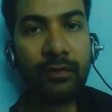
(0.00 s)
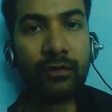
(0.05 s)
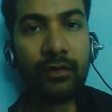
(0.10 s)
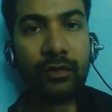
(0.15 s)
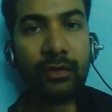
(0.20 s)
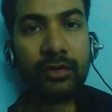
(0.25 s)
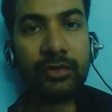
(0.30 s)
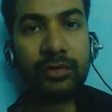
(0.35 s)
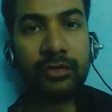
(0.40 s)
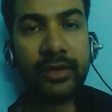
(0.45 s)

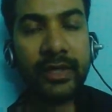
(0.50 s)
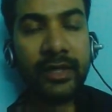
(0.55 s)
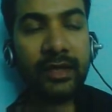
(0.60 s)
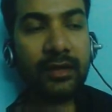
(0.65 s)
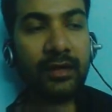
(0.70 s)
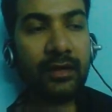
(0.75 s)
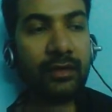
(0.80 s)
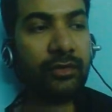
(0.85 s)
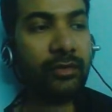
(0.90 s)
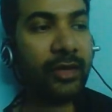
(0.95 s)
So today,
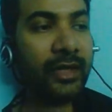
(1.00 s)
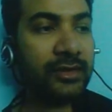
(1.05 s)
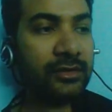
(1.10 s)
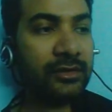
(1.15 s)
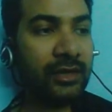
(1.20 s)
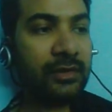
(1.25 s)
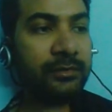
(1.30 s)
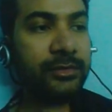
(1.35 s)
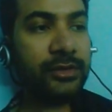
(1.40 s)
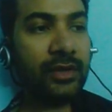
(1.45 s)
right
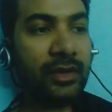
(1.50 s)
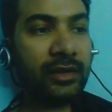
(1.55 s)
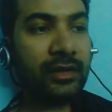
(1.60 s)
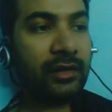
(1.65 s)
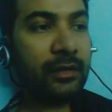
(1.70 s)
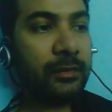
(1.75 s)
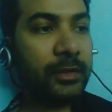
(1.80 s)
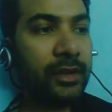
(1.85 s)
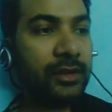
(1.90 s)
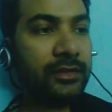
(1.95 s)
now, I'll be
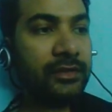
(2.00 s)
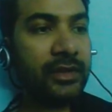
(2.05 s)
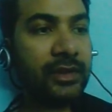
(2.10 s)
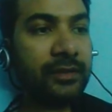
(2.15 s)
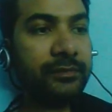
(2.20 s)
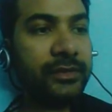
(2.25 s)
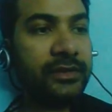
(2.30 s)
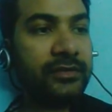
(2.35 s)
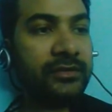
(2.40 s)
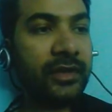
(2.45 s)
talking about the
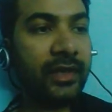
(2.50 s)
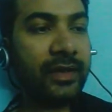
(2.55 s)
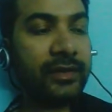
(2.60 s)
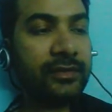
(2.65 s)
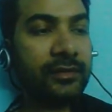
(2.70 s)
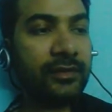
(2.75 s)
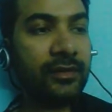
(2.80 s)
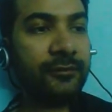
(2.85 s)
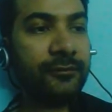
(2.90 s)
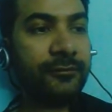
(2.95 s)
Companies
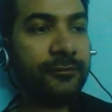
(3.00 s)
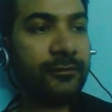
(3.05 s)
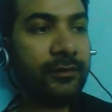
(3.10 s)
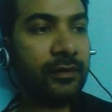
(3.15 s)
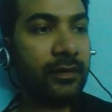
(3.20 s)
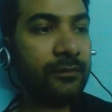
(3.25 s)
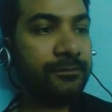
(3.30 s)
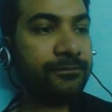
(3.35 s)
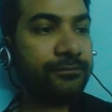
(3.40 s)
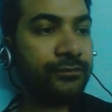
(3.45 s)
Act of
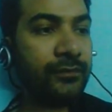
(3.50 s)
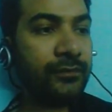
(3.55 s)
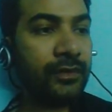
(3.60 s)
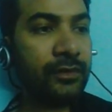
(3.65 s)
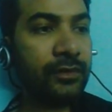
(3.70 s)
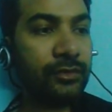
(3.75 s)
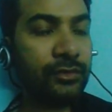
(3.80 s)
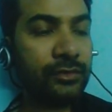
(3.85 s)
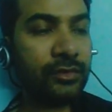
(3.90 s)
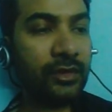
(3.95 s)

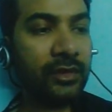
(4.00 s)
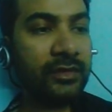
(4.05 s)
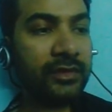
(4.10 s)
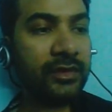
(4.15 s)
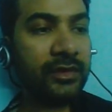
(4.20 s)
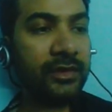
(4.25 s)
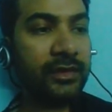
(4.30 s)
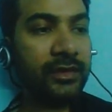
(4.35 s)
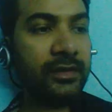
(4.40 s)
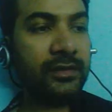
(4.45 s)

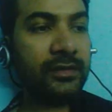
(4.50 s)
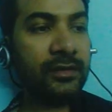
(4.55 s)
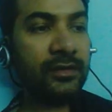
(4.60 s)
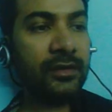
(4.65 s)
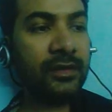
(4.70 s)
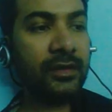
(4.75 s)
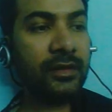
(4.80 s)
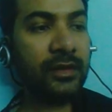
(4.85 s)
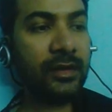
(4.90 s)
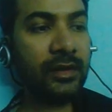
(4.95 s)
2013,
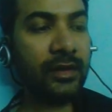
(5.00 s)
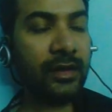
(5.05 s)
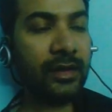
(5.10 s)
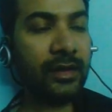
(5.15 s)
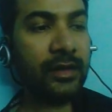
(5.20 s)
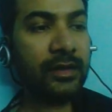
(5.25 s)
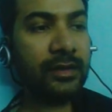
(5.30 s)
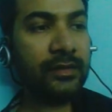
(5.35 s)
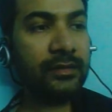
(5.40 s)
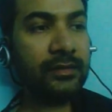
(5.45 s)

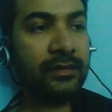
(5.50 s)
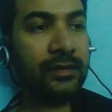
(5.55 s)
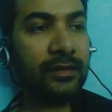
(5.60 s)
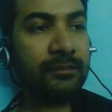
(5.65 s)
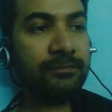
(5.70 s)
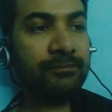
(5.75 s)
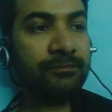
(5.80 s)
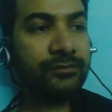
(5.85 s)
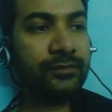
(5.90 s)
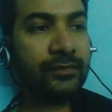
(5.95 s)
and
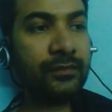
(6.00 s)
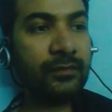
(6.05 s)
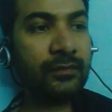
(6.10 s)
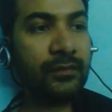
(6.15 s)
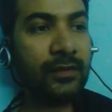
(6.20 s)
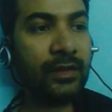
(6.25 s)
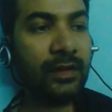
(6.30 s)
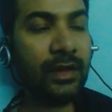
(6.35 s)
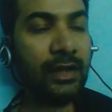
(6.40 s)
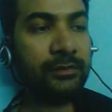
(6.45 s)

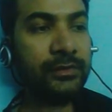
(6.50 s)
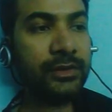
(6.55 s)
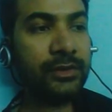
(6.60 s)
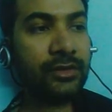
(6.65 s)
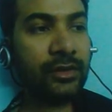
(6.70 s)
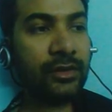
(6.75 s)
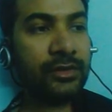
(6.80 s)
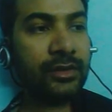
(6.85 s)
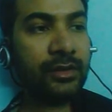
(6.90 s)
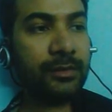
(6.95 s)
I'll be
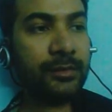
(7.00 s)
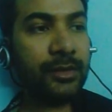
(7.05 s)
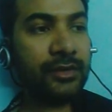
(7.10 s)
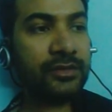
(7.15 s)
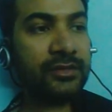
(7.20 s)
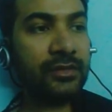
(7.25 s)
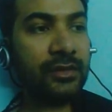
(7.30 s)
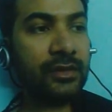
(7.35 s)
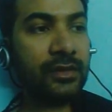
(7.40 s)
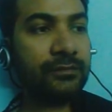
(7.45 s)
talking
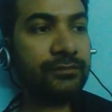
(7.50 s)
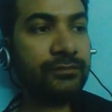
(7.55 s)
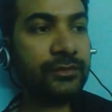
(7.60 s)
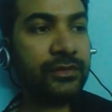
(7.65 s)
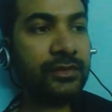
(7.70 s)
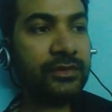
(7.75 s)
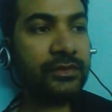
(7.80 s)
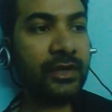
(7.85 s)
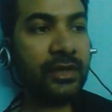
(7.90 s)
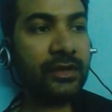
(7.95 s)
about
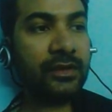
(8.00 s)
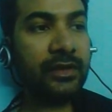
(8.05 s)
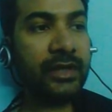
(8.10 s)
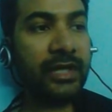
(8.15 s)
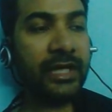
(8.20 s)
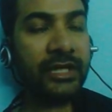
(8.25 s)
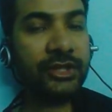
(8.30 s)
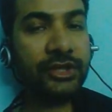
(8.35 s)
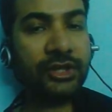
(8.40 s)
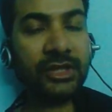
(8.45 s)

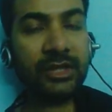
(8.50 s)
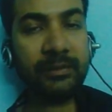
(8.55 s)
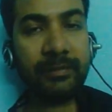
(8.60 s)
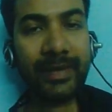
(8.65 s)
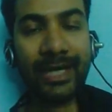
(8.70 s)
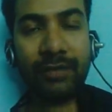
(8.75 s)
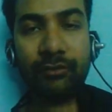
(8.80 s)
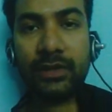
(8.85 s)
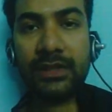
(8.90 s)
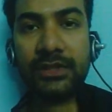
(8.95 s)
AGM,
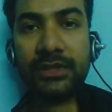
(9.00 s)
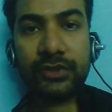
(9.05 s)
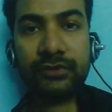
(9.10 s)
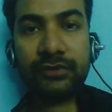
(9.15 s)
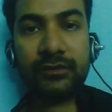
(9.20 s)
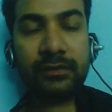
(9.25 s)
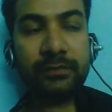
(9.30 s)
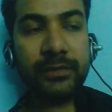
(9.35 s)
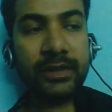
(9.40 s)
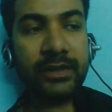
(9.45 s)
Annual
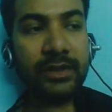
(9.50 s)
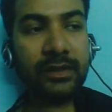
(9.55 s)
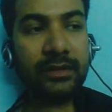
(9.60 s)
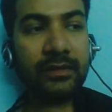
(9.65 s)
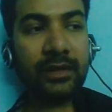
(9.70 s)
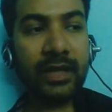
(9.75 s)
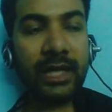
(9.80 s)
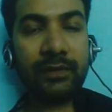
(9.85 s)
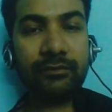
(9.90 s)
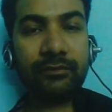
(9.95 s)
General
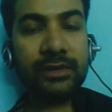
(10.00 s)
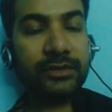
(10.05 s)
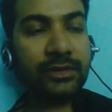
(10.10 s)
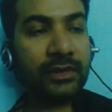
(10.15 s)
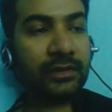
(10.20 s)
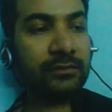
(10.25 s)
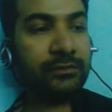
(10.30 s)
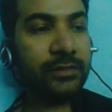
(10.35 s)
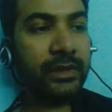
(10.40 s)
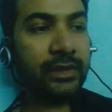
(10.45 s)

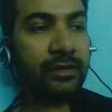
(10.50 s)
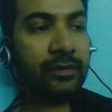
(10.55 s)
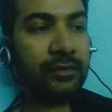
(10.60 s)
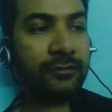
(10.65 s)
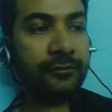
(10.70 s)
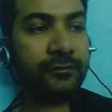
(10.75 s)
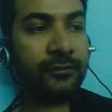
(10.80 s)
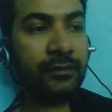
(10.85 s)
Meeting